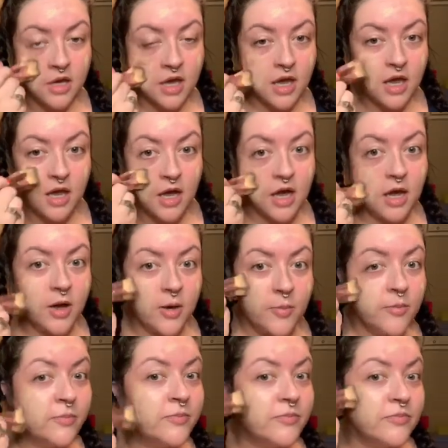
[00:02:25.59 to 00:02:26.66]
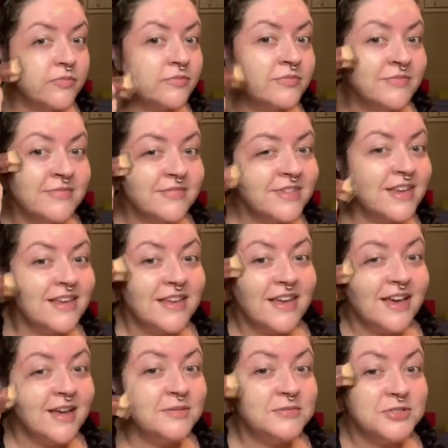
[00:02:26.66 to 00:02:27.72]
I'm
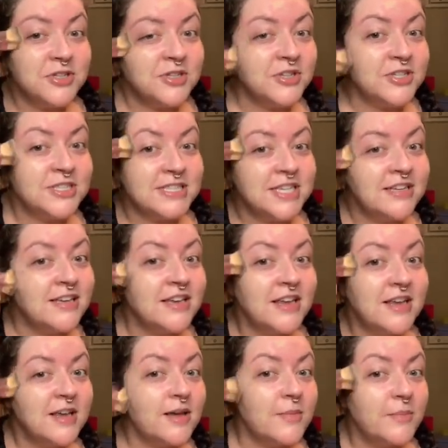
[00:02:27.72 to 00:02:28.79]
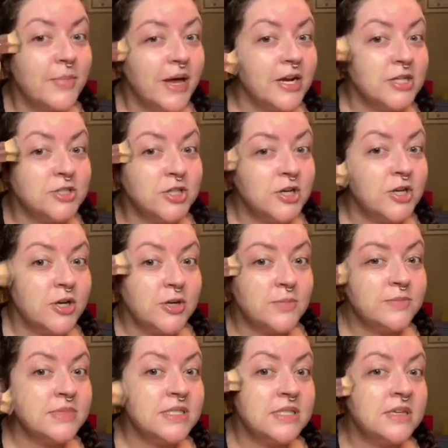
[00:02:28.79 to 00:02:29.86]
sure there's better
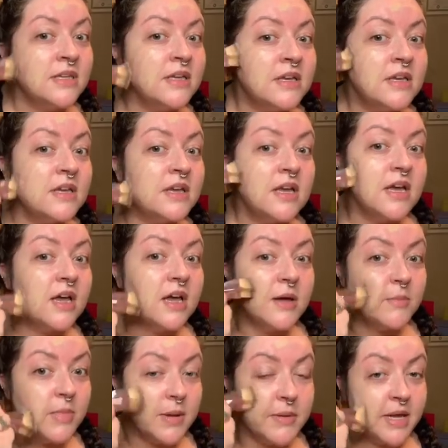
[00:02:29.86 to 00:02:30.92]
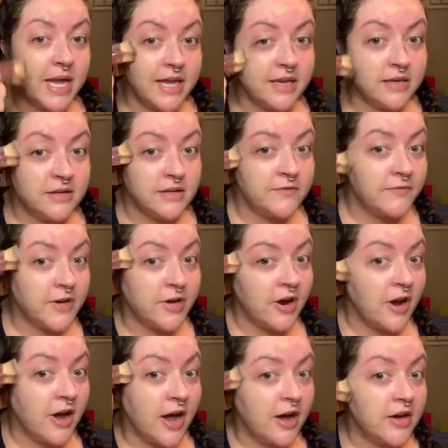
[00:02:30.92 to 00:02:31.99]
terms. Maybe I can figure out
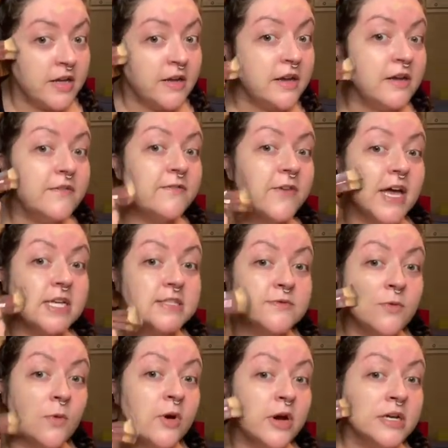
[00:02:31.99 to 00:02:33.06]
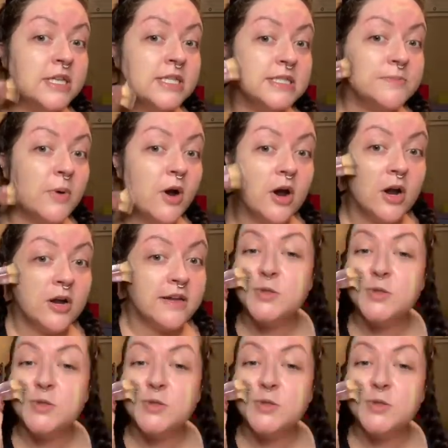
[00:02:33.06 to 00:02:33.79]
how to fast forward this part.